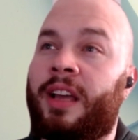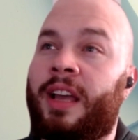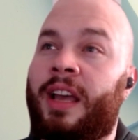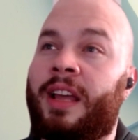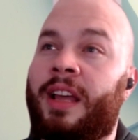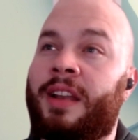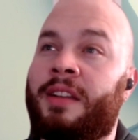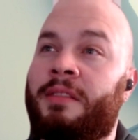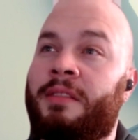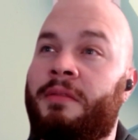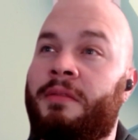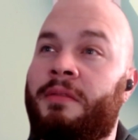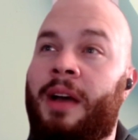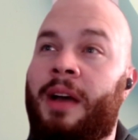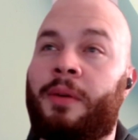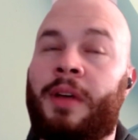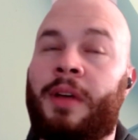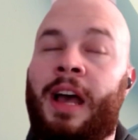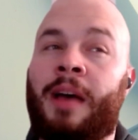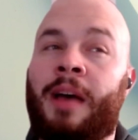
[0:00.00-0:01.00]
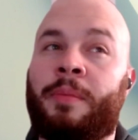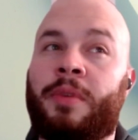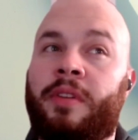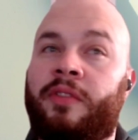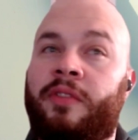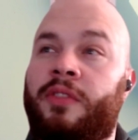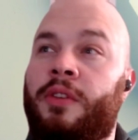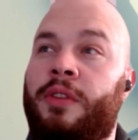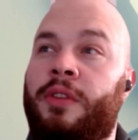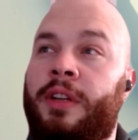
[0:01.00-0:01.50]
and that happened
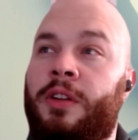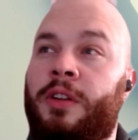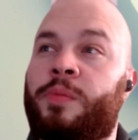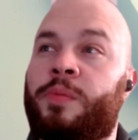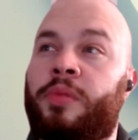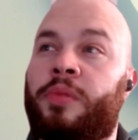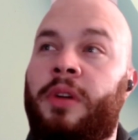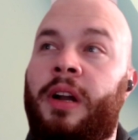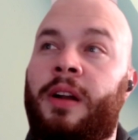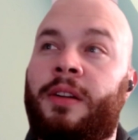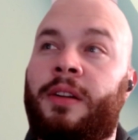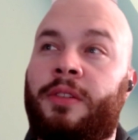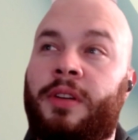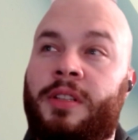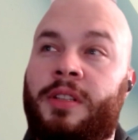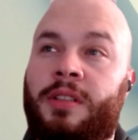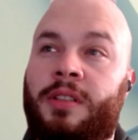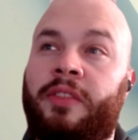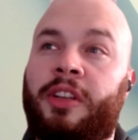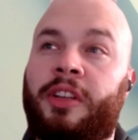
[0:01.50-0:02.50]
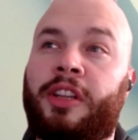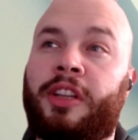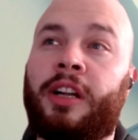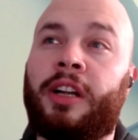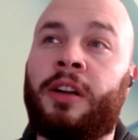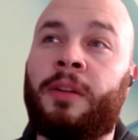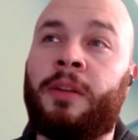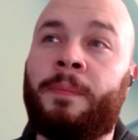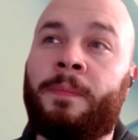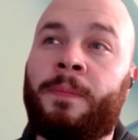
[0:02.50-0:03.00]
a few years prior to us living
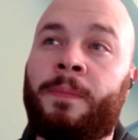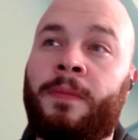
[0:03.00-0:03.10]
there.